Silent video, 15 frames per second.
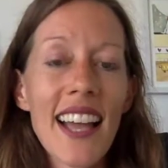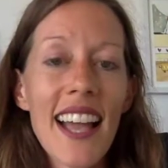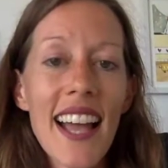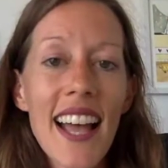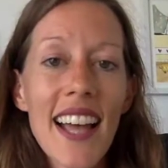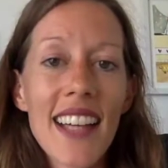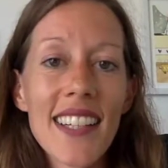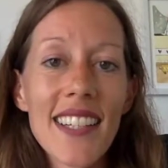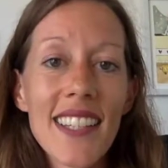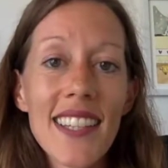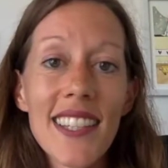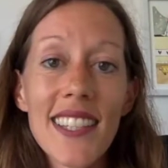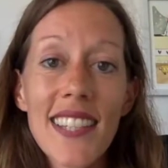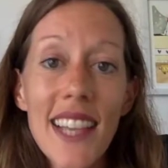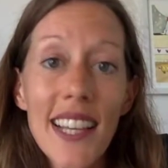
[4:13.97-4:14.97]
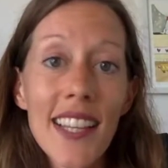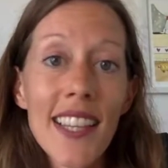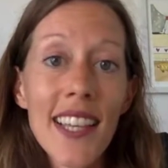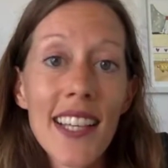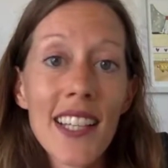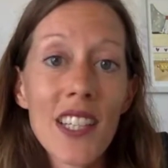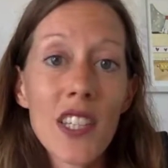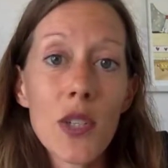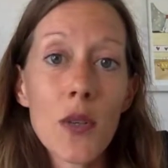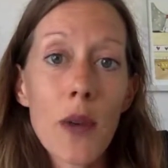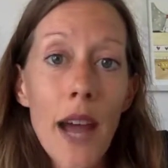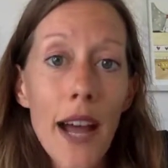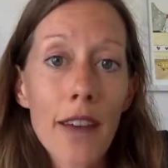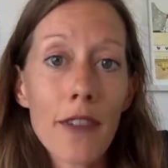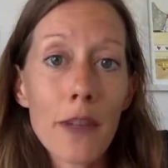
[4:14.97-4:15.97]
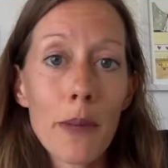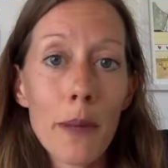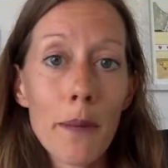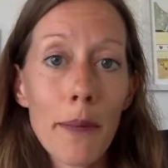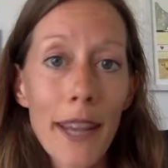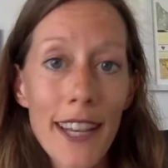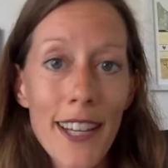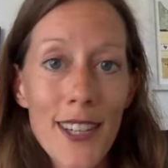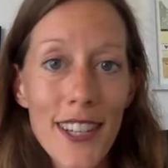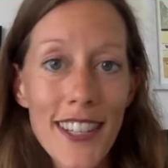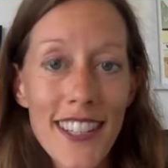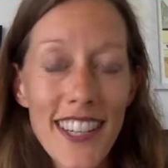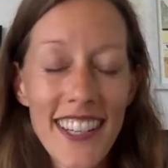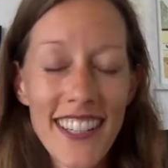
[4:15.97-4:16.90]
And the second thing is you have to be patient.